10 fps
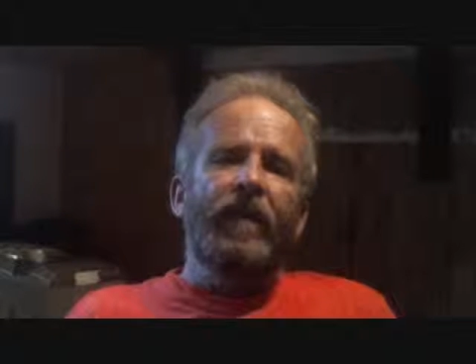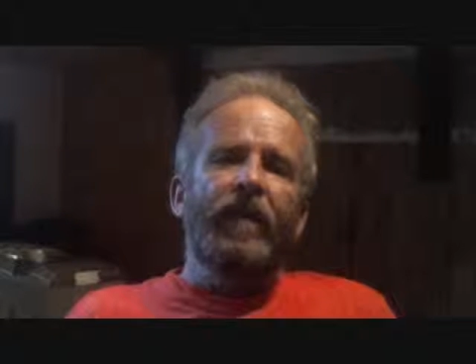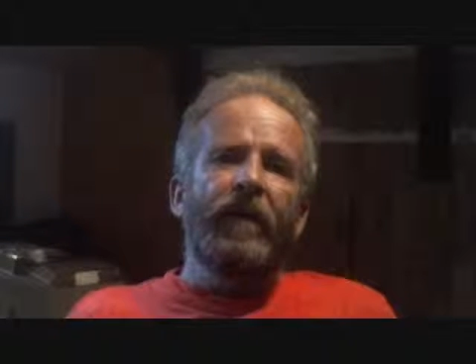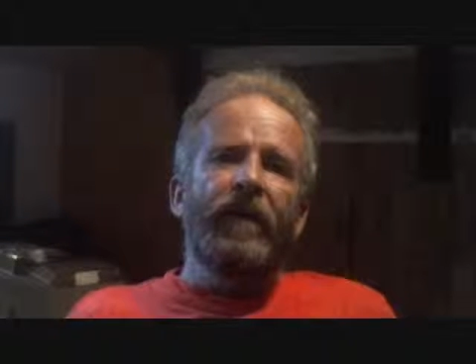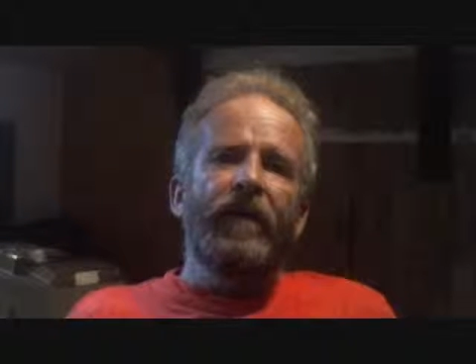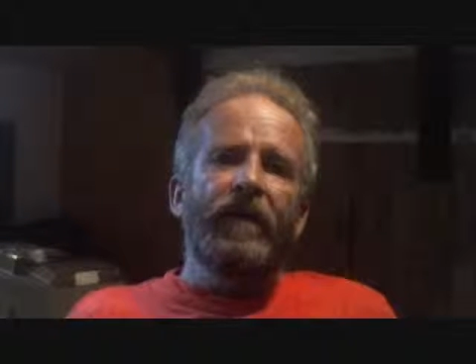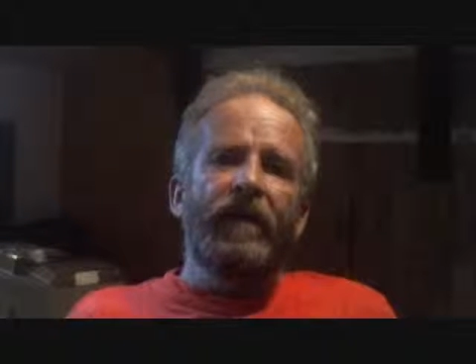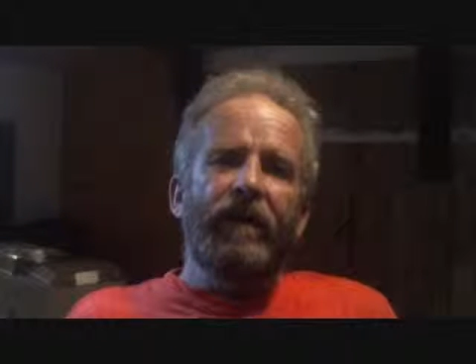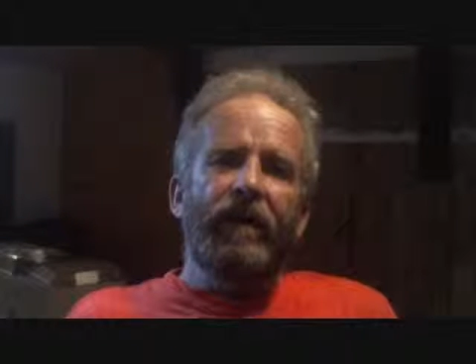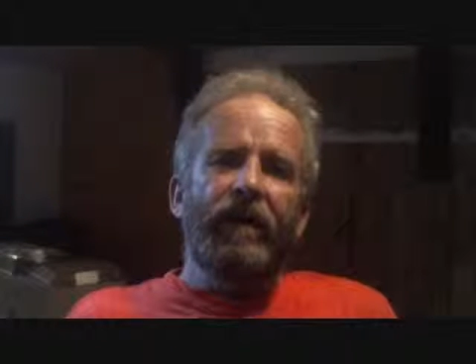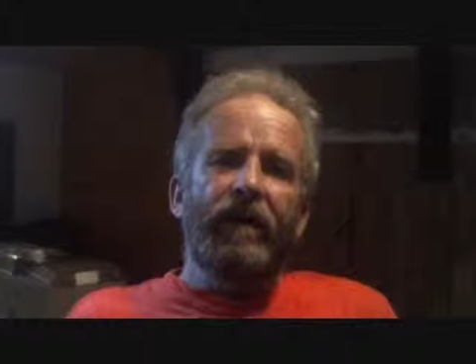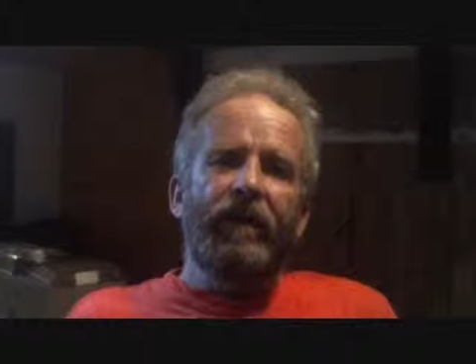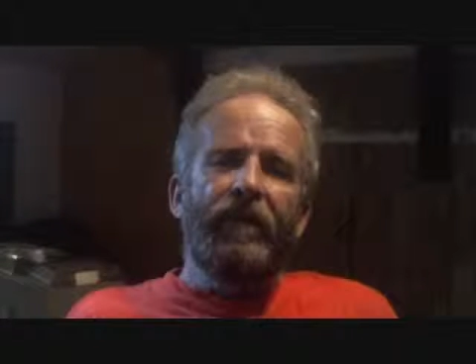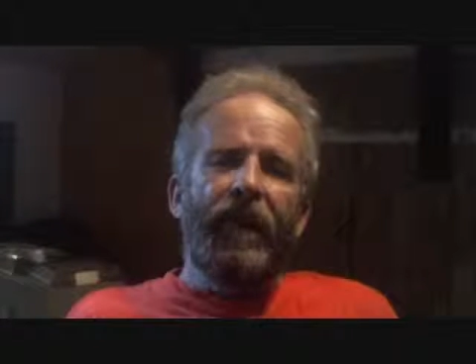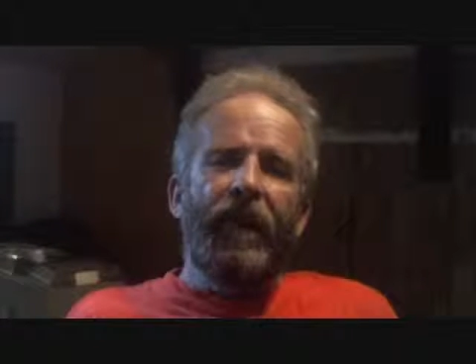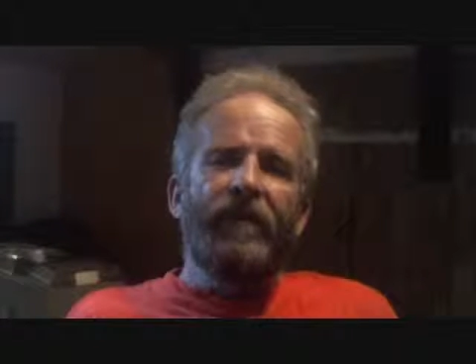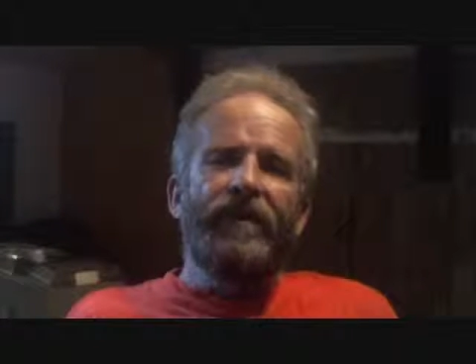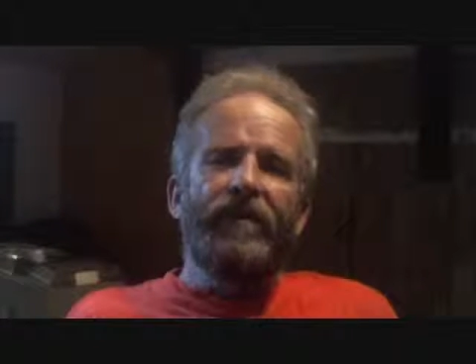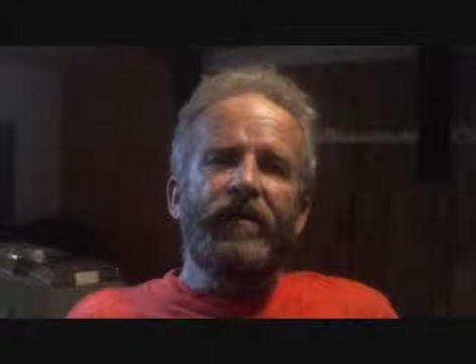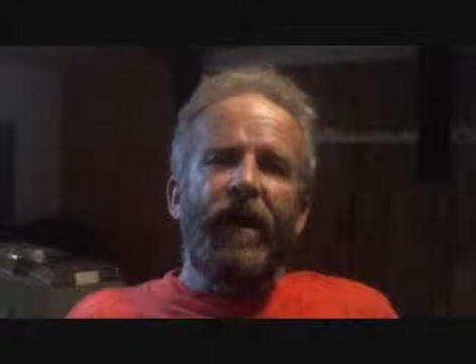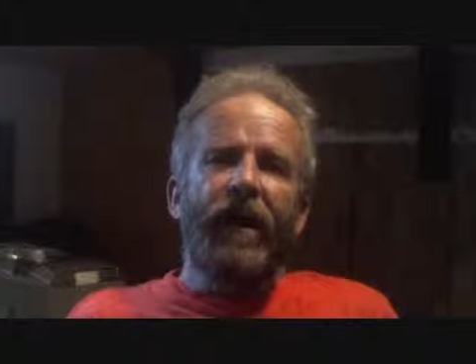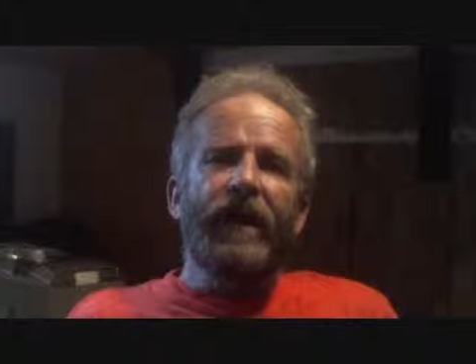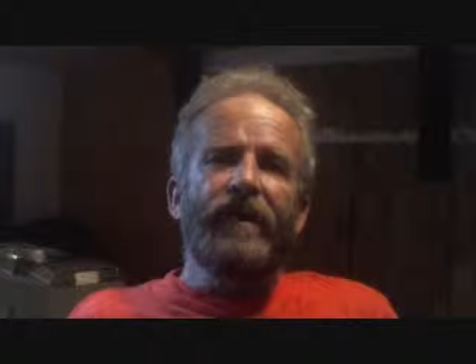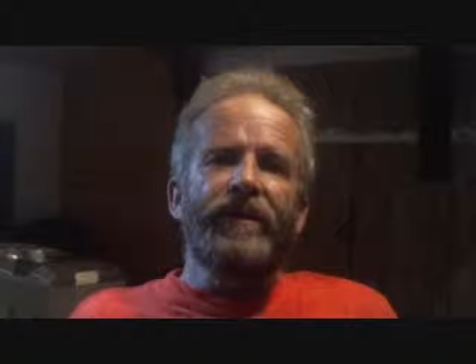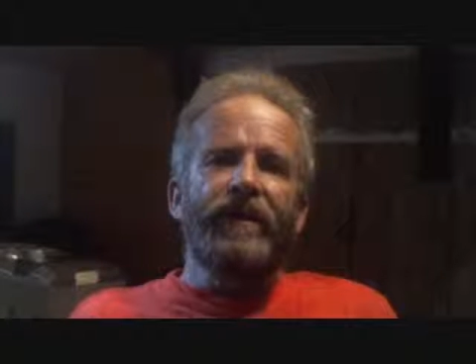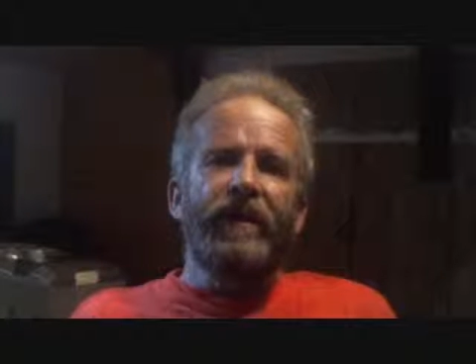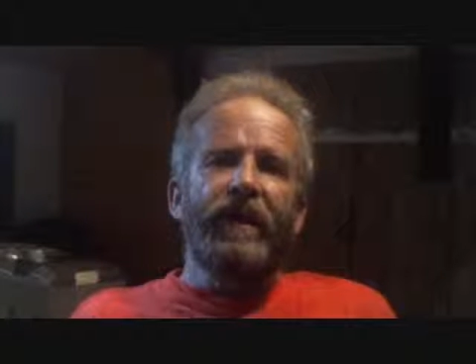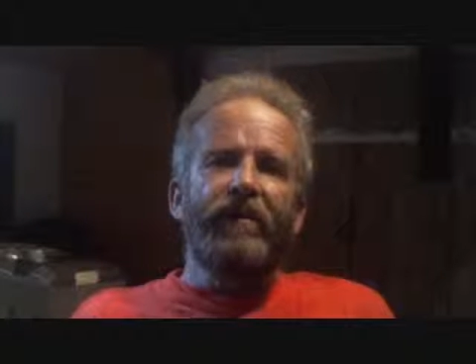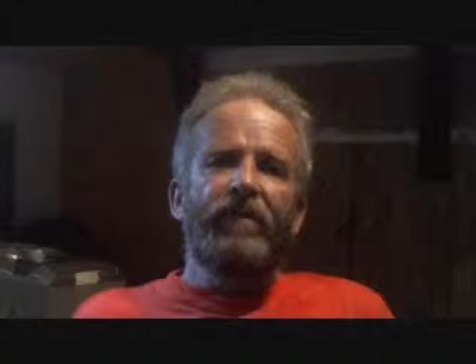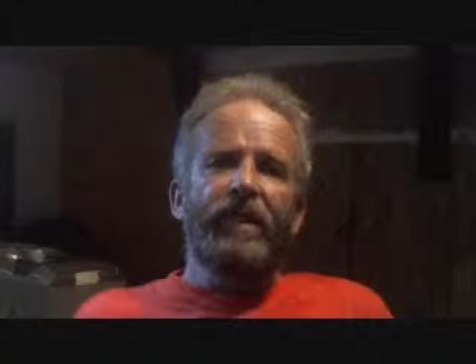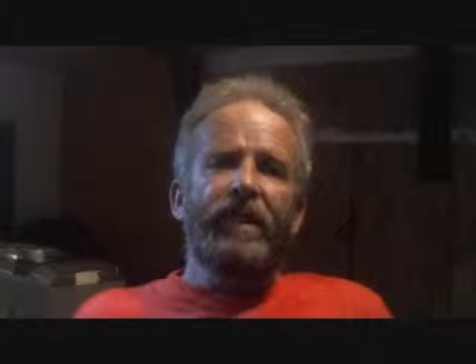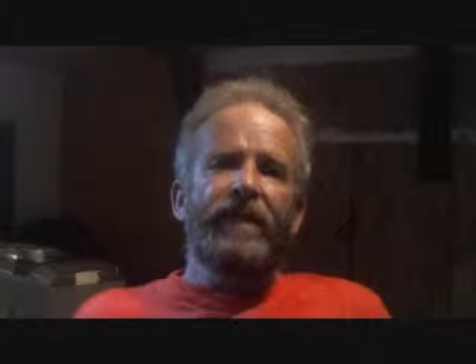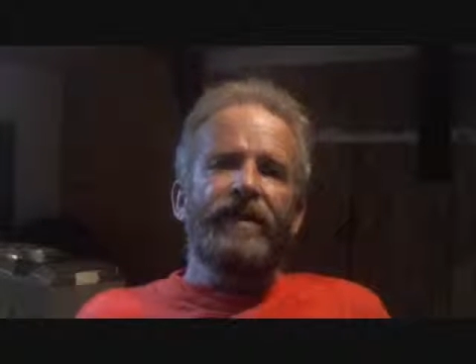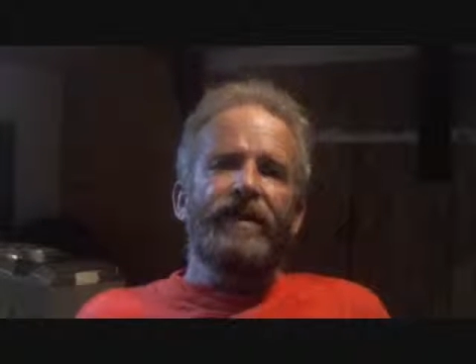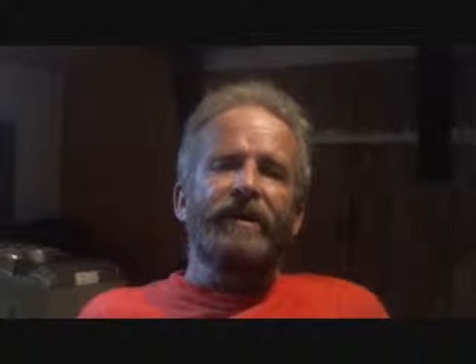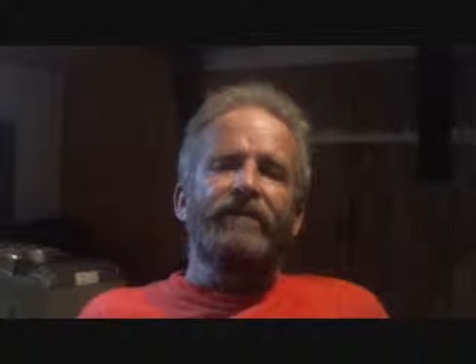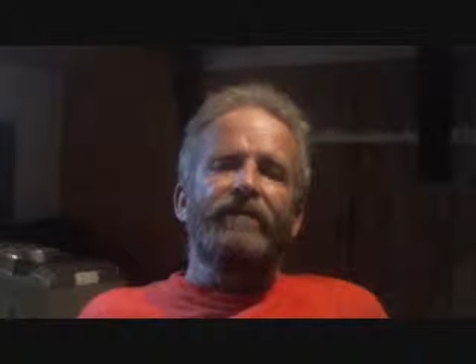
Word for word: with bombs and rockets and bullets.